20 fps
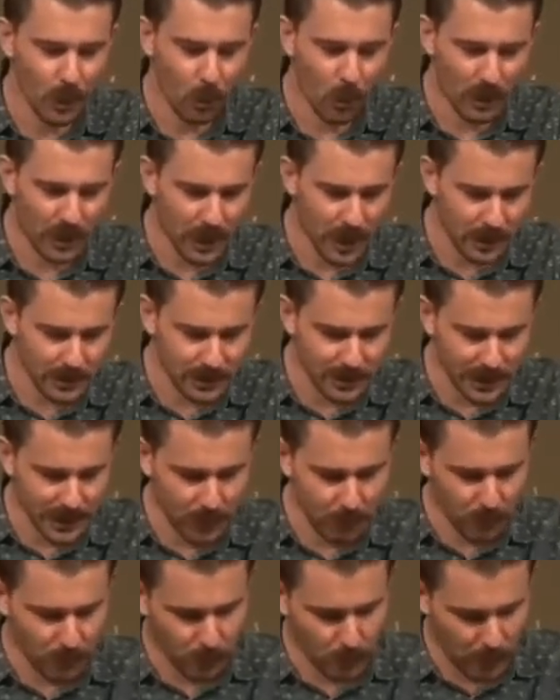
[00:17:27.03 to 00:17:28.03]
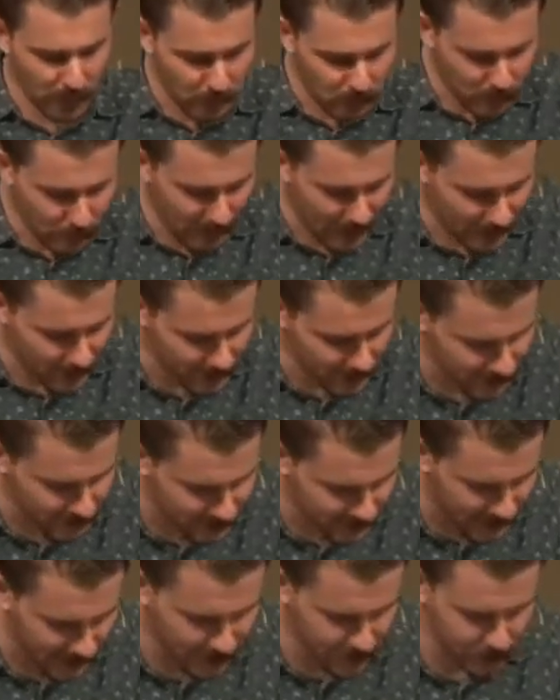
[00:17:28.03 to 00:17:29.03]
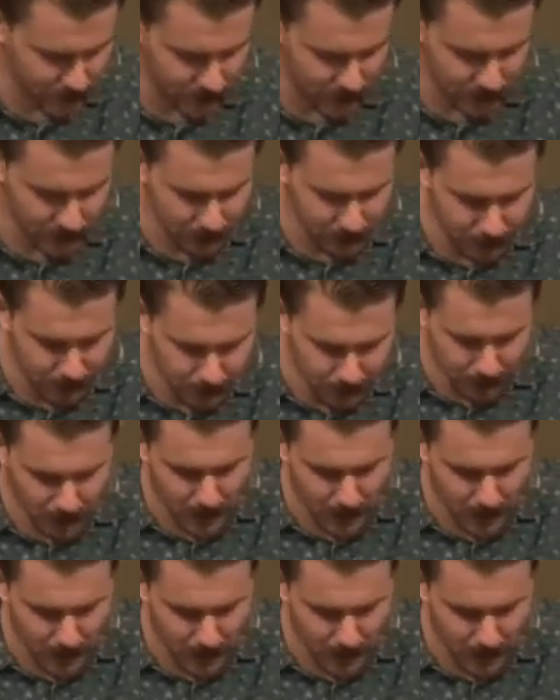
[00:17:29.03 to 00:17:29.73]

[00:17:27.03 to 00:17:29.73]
One last thing before we move out of this section.